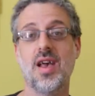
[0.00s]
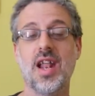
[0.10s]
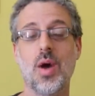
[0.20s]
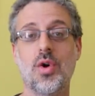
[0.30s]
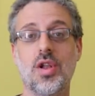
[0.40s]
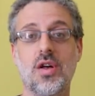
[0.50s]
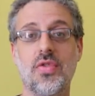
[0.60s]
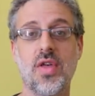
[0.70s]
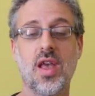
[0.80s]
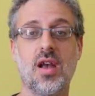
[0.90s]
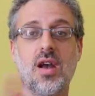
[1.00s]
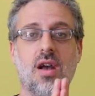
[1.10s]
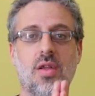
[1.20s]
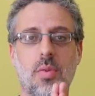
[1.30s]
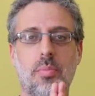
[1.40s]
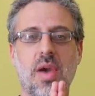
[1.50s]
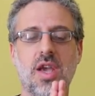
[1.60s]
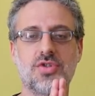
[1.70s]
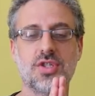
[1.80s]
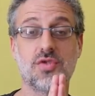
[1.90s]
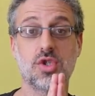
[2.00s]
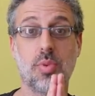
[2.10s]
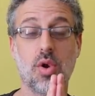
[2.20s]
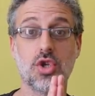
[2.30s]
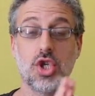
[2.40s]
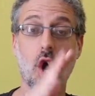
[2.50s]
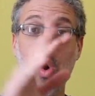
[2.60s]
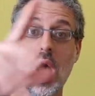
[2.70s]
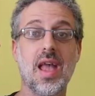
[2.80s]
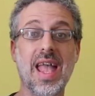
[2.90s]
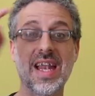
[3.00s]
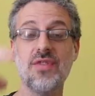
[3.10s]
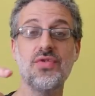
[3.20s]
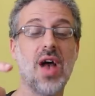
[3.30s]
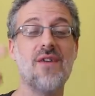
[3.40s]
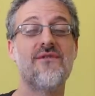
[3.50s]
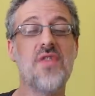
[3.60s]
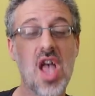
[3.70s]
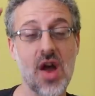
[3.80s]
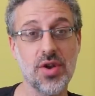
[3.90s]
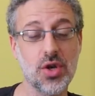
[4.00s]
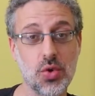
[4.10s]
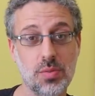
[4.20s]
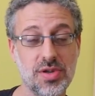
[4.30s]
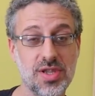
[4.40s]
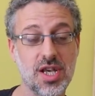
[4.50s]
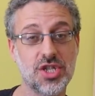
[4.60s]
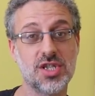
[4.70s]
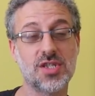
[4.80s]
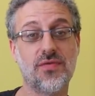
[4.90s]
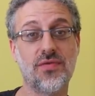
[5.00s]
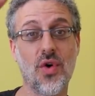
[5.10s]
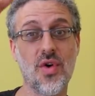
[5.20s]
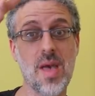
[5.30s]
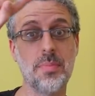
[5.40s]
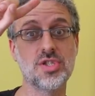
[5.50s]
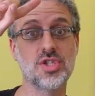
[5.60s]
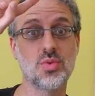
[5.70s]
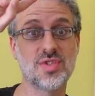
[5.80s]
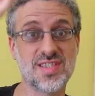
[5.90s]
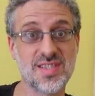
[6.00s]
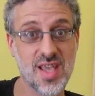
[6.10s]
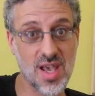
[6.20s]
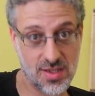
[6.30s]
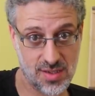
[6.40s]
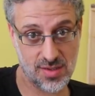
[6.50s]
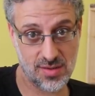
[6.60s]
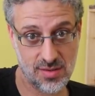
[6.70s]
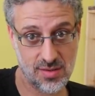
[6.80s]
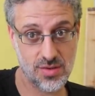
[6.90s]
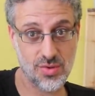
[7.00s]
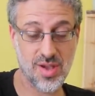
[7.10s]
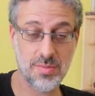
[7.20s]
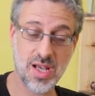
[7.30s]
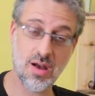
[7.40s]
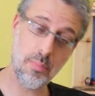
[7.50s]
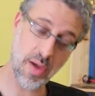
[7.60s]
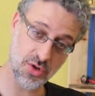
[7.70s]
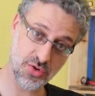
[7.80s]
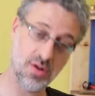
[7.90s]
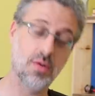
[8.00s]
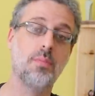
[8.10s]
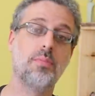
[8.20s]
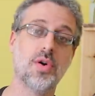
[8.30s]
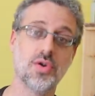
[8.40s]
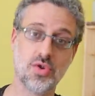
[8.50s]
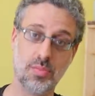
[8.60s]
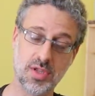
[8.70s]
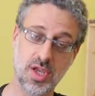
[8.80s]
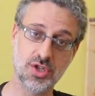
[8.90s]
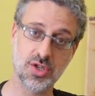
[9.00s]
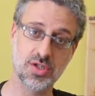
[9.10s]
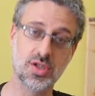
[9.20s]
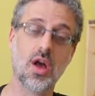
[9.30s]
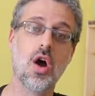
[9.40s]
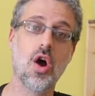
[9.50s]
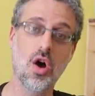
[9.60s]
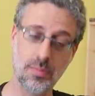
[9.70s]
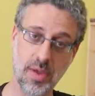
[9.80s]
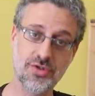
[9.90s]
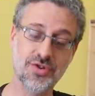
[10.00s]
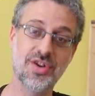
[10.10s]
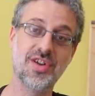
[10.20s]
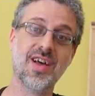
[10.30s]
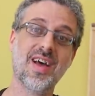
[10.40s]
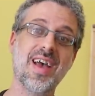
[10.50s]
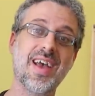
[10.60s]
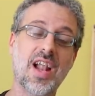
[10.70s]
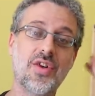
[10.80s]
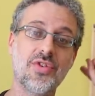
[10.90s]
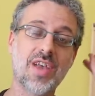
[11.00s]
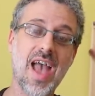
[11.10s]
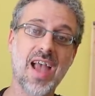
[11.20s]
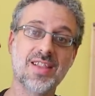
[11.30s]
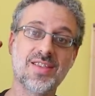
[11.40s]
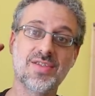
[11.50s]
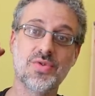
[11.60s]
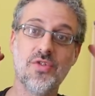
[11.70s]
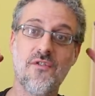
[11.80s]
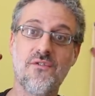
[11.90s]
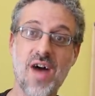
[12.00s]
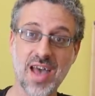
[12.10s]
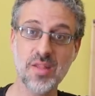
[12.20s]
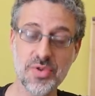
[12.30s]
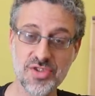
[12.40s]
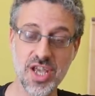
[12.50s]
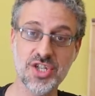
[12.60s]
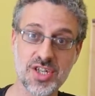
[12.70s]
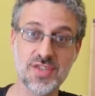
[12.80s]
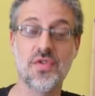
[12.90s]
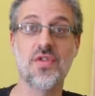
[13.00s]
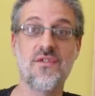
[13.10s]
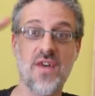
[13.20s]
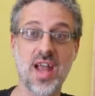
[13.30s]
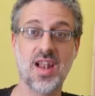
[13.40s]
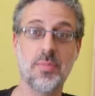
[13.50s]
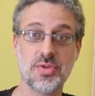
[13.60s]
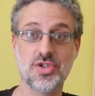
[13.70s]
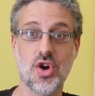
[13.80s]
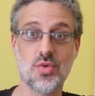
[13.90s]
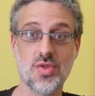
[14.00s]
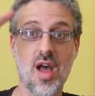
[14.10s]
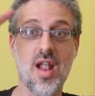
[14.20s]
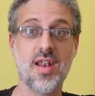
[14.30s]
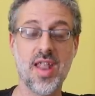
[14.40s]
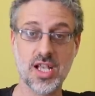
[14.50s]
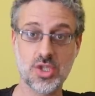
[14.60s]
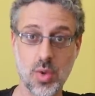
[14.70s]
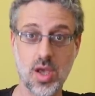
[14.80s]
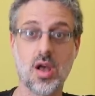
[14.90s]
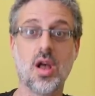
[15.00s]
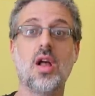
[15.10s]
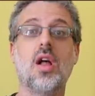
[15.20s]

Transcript: And I want to thank the patrons for supporting the show. And if you have very cool predictions for episode 6, you can become a patron, post your predictions on Patreon, and I react to the final predictions for the final episode next week.